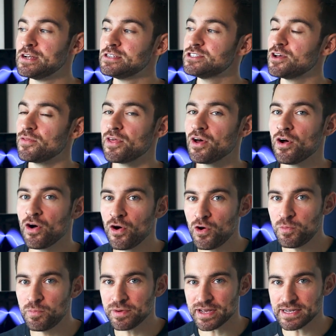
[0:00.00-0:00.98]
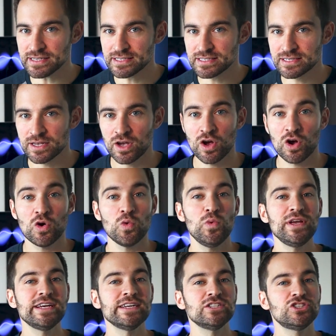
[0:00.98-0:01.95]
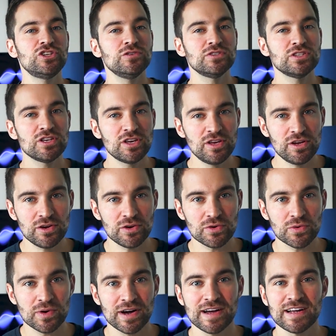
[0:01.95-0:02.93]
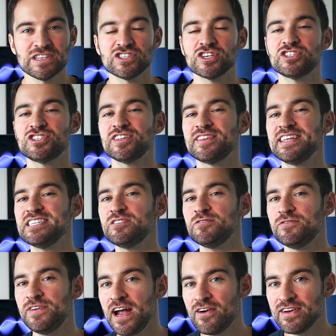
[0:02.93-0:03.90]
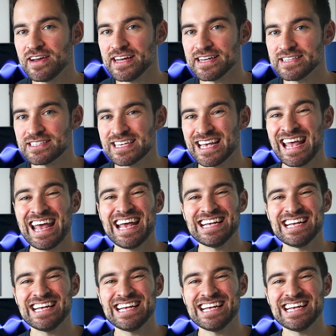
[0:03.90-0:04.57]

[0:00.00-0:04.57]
So the hope is we can choose Q such that this variance